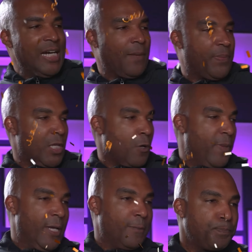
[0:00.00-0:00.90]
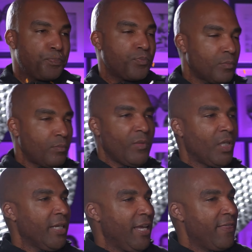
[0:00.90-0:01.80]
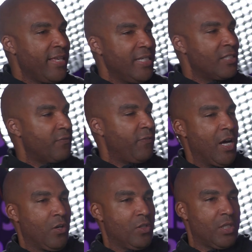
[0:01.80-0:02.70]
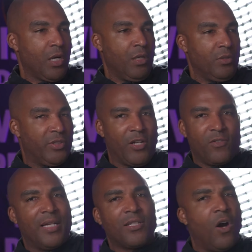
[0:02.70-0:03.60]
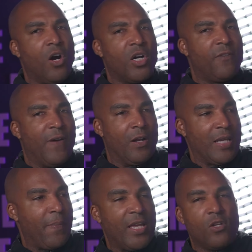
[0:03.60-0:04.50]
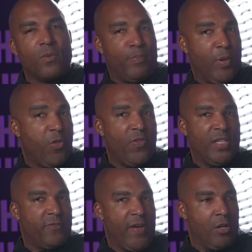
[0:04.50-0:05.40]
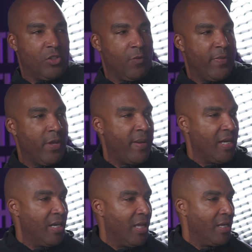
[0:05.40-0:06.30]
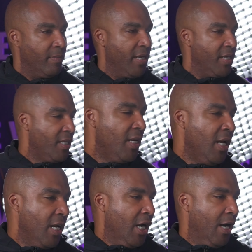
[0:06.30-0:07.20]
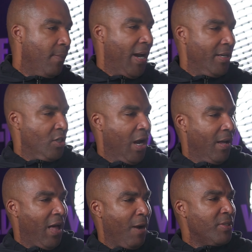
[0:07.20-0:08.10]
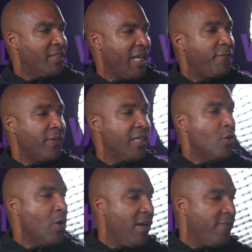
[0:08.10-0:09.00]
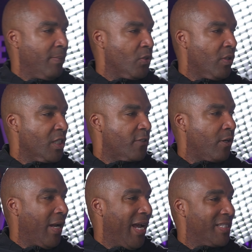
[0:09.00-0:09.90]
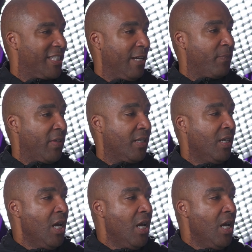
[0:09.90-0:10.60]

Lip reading: up a little bit, if these funnels, these are all good funnels. I bet you both of these funnels, they're making a lot of money. You know, I would definitely, if I'm doing this funnel, add something